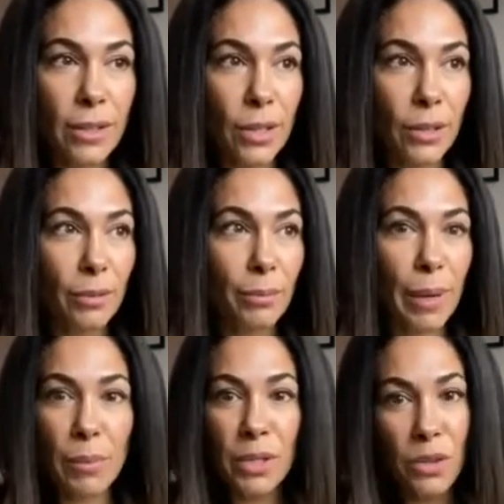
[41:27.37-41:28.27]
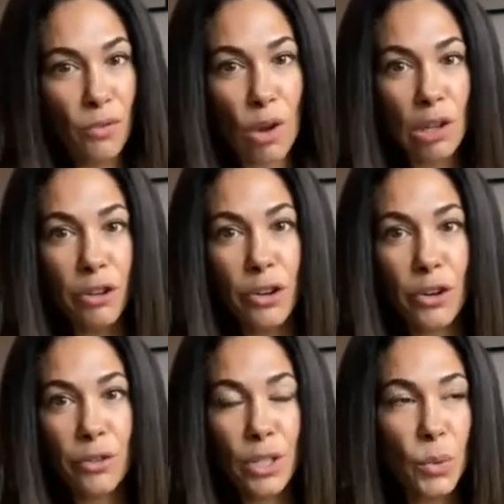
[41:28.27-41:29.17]
So Ben was going to roll on
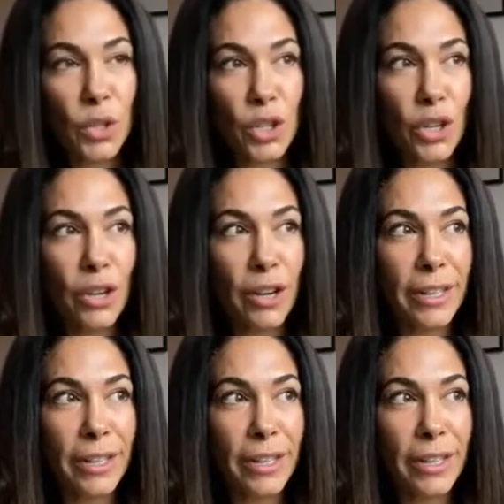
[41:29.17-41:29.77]
her and squish her.